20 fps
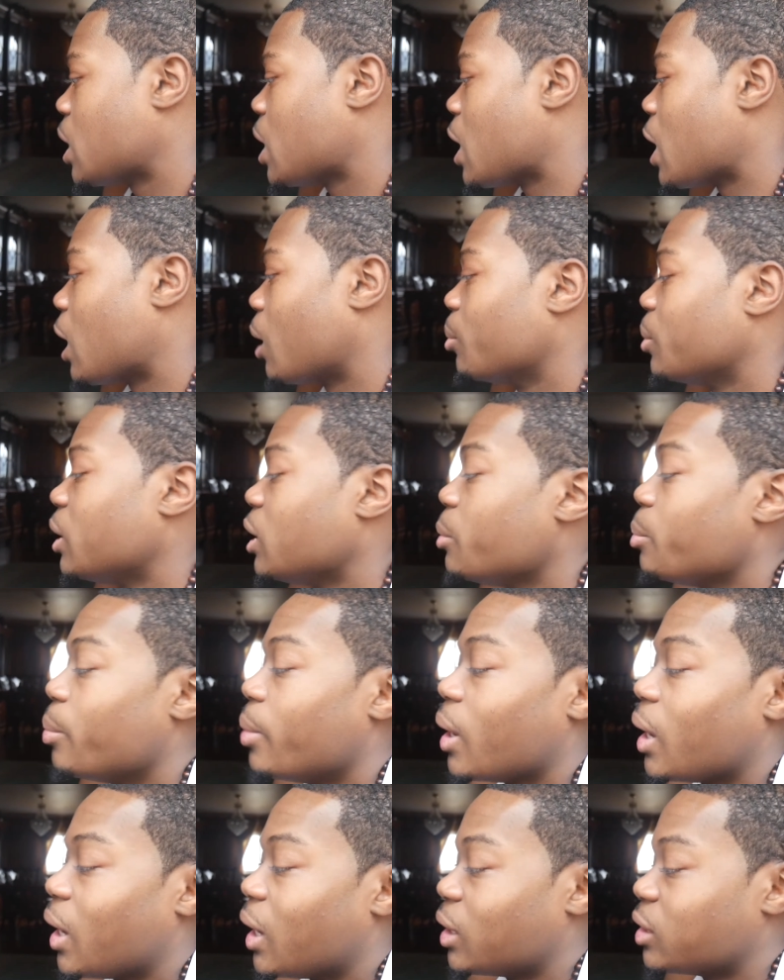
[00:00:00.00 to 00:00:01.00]
How many
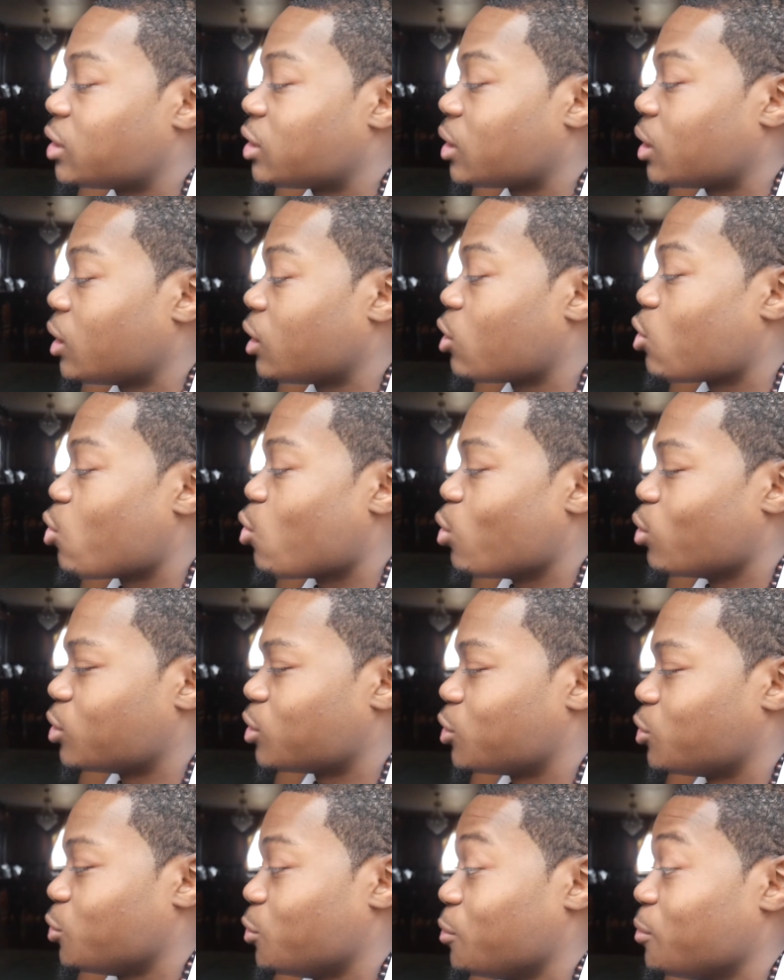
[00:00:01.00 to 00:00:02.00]
bands it
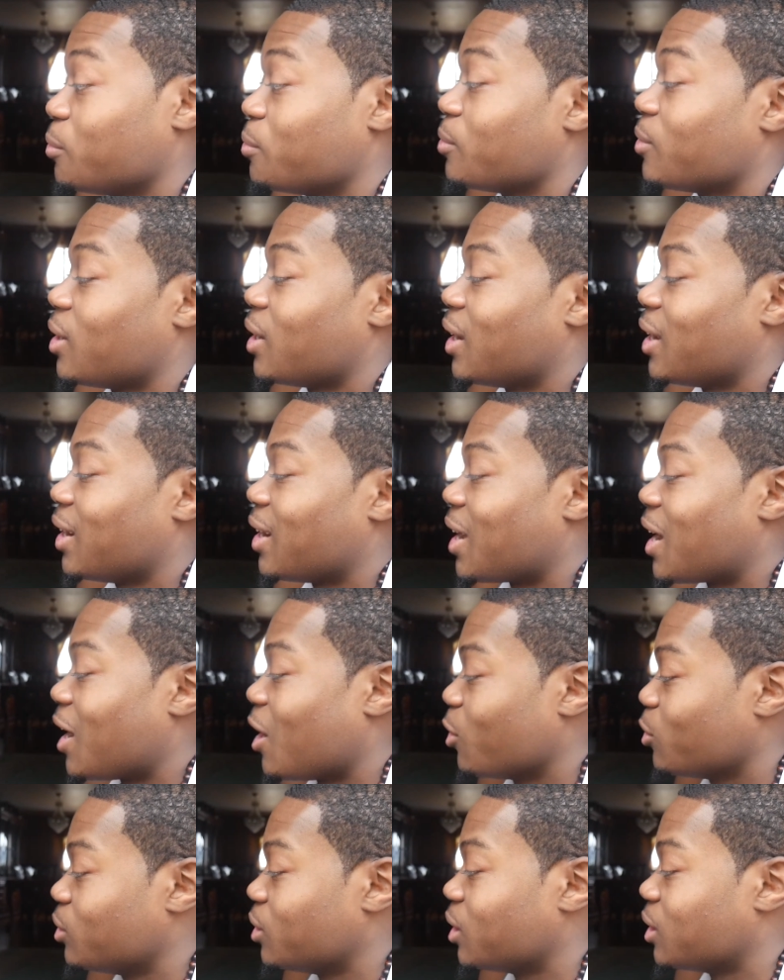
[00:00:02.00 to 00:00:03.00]
cost you? And
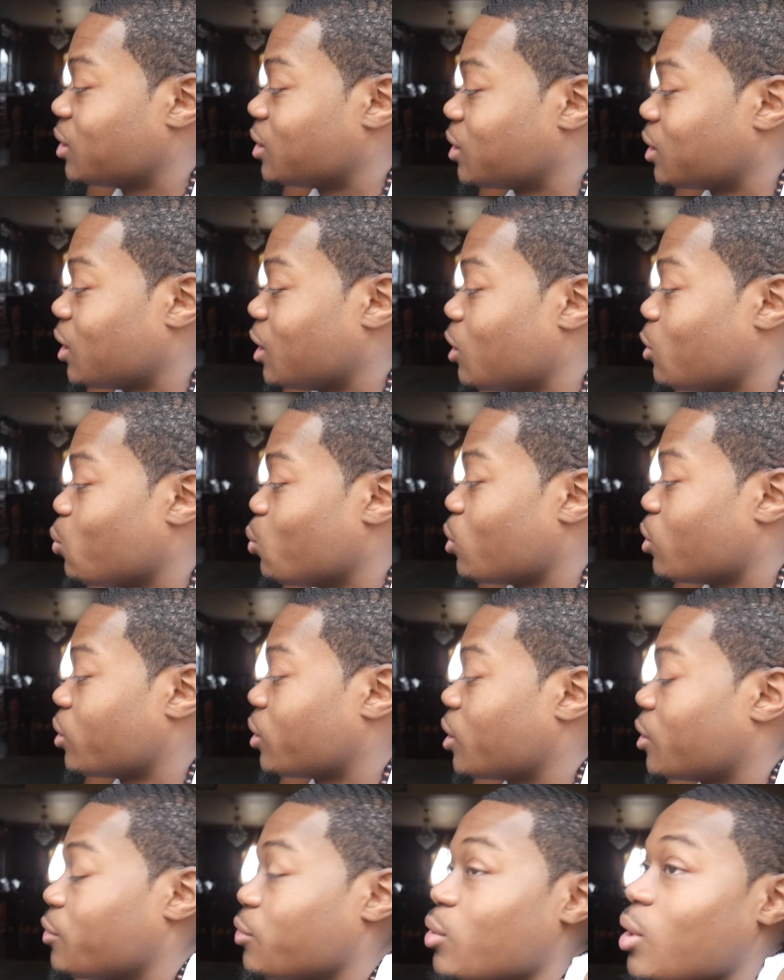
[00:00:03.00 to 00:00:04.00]
how does it
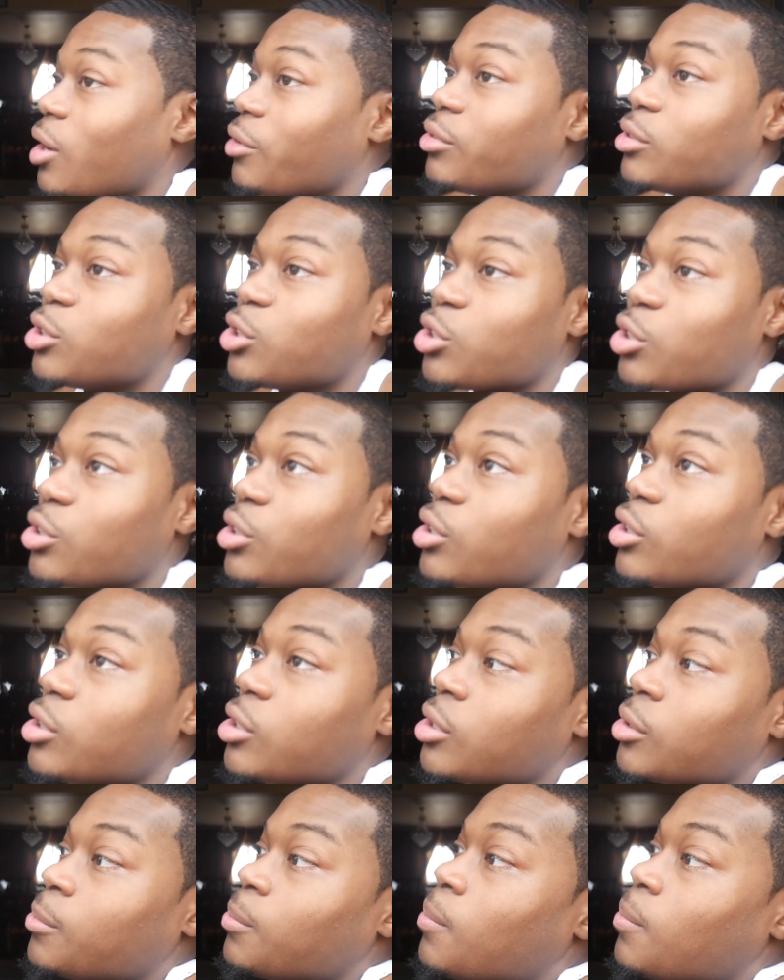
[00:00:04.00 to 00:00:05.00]
work if you have insurance?